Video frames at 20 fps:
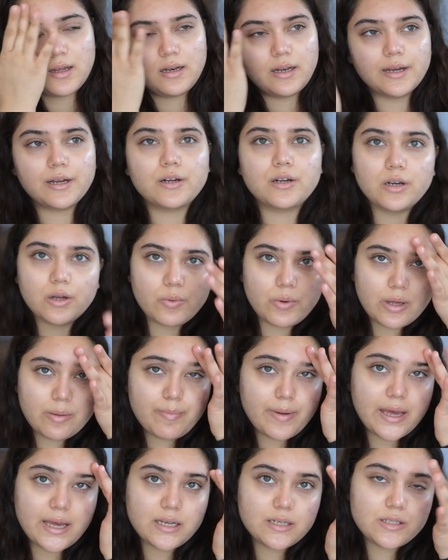like a
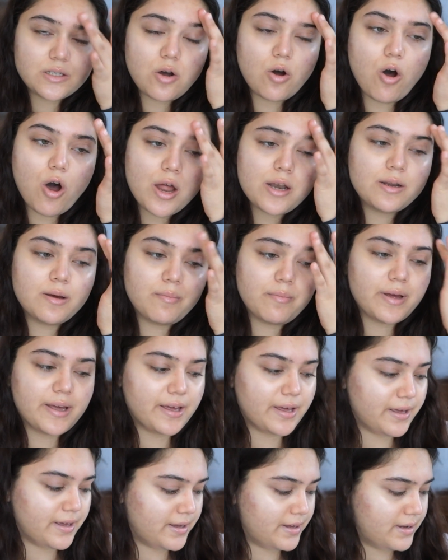glowy base on
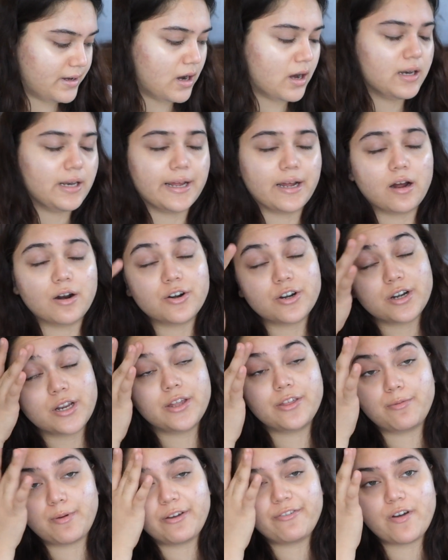my, like
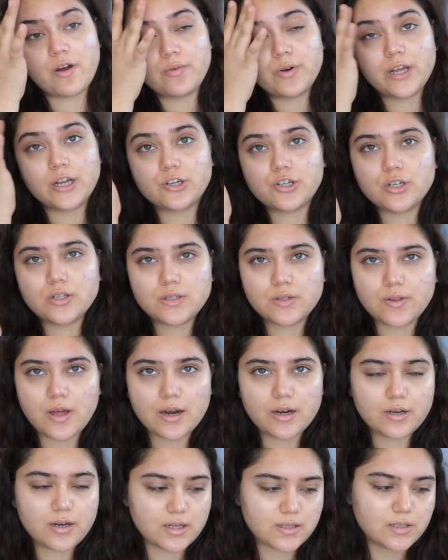underneath my foundation, so
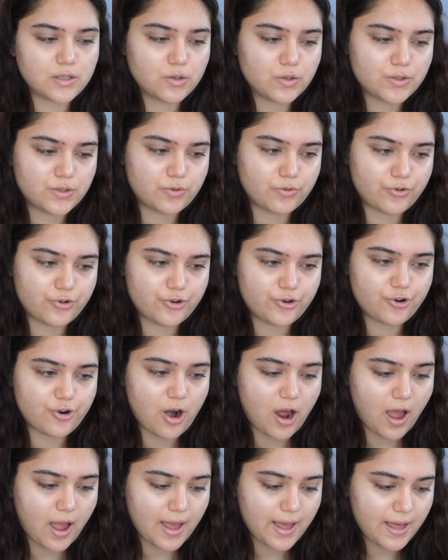that it doesn't look so
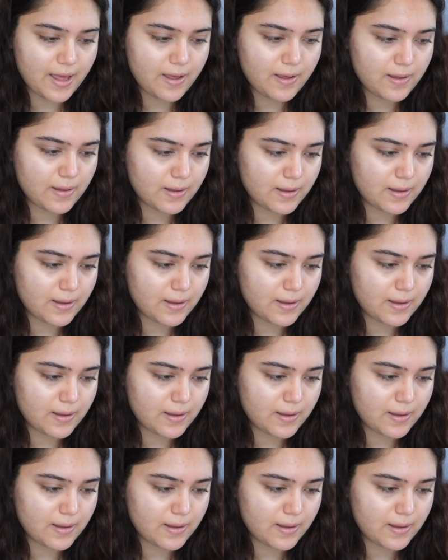dry.